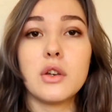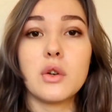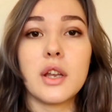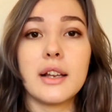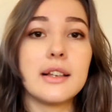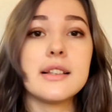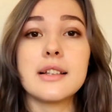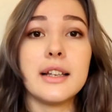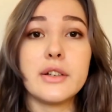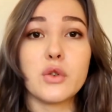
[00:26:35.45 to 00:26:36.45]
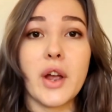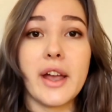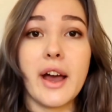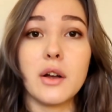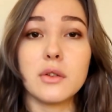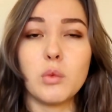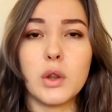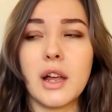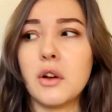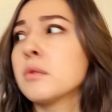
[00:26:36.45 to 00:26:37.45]
you can easily try out
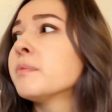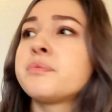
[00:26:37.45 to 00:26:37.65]
without